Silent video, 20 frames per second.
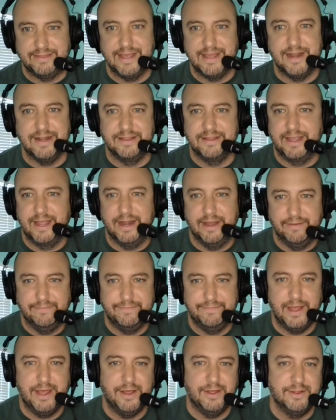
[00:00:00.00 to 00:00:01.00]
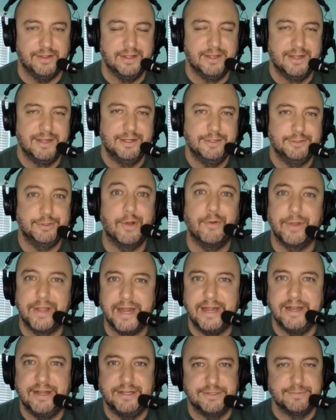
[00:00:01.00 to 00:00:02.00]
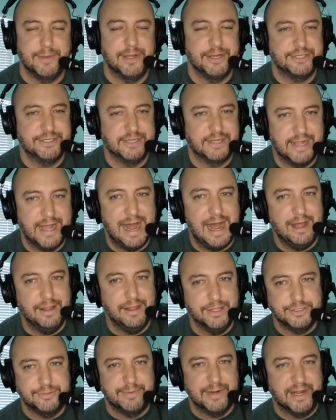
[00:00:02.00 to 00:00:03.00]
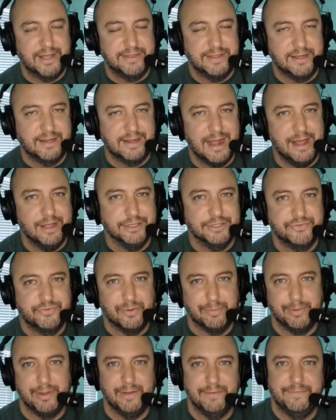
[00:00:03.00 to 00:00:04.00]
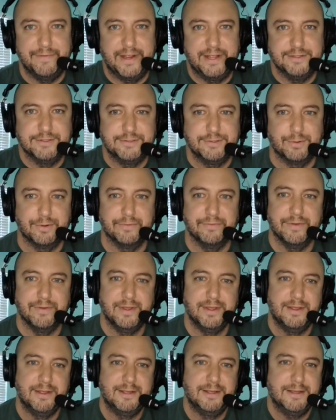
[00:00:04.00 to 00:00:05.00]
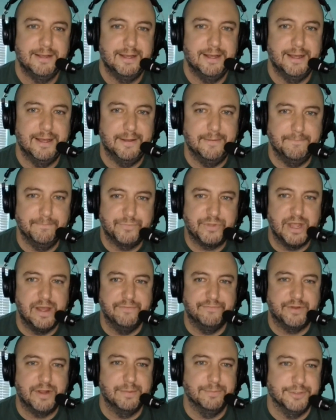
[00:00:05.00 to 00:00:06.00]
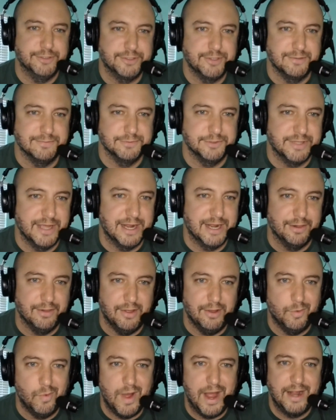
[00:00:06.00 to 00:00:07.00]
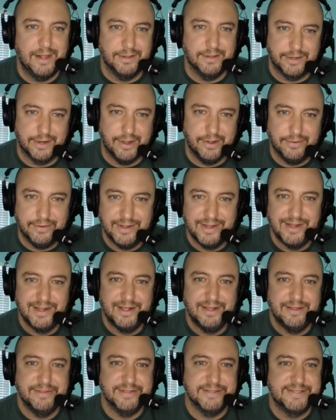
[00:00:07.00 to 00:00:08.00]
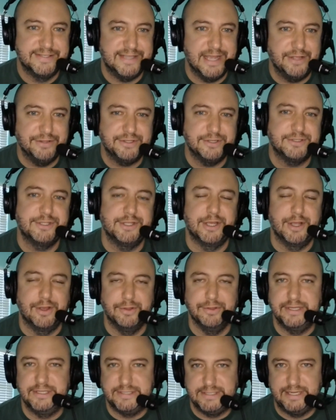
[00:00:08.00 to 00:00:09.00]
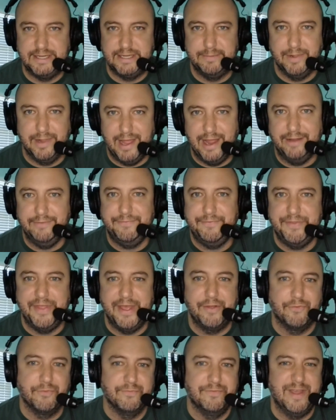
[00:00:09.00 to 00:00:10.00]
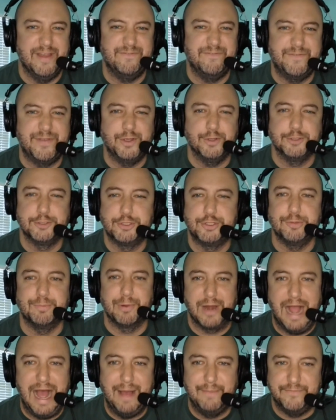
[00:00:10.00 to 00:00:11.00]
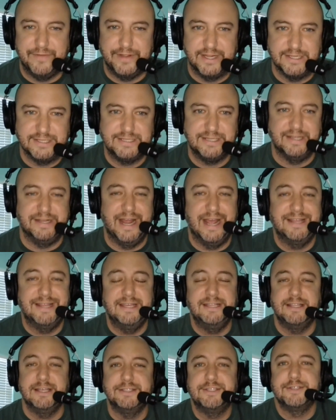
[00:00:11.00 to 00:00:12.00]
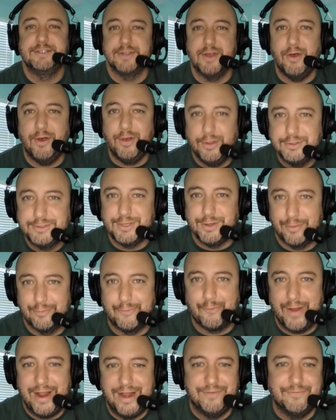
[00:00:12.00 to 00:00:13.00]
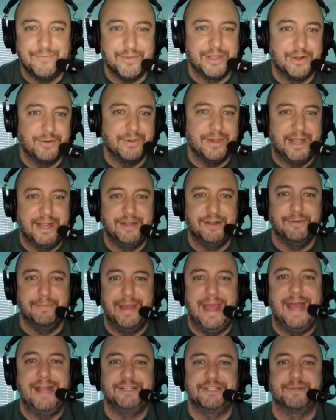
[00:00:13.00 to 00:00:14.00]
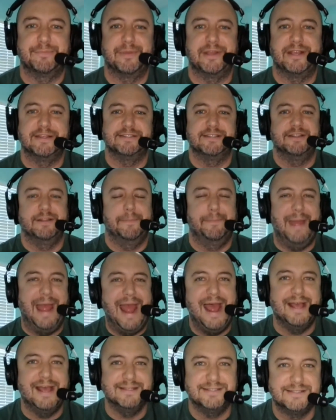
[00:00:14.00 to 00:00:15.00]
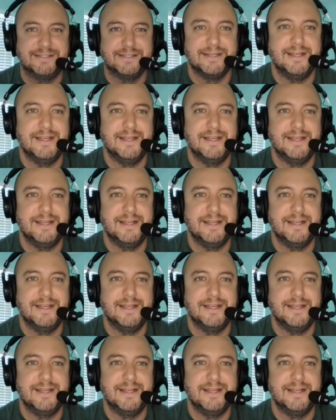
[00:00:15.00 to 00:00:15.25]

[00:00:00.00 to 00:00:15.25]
that in the NFL. Don't get it as much in college, but I think college football fans sort of have come to terms with that a long while ago. The Celtics are the only team left that feels super obvious. And I think this is also great for the Orlando Magic, because in the past,